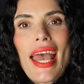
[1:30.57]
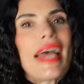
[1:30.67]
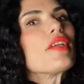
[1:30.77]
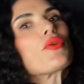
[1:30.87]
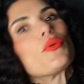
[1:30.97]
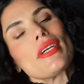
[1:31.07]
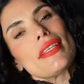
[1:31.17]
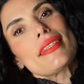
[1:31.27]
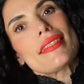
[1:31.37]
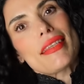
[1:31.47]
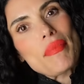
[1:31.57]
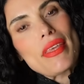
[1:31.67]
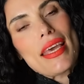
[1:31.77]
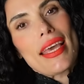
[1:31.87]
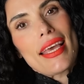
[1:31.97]
and towards
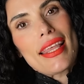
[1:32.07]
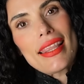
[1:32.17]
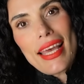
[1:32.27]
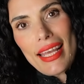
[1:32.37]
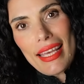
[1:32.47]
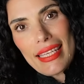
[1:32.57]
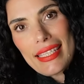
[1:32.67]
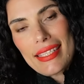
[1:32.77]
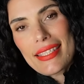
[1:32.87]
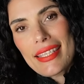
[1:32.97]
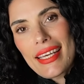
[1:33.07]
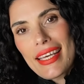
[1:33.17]
something that is